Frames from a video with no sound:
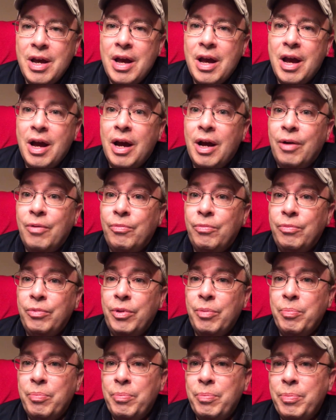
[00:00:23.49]

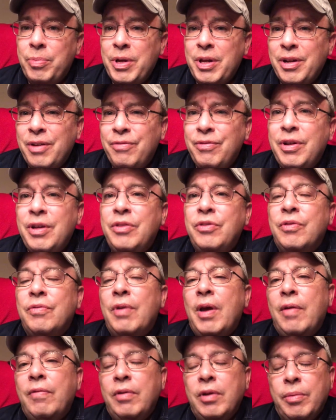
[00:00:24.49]
The benefits of
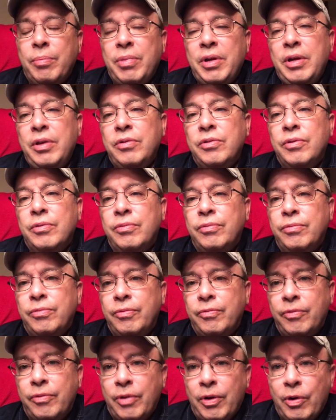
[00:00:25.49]
having a piece of
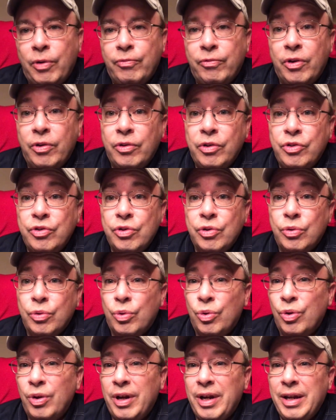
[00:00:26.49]
our furniture
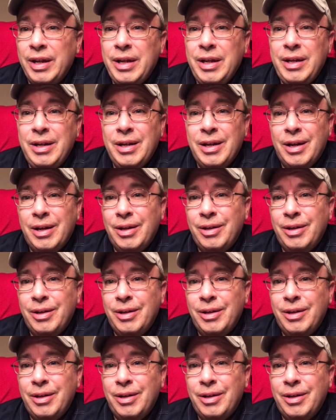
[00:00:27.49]
or any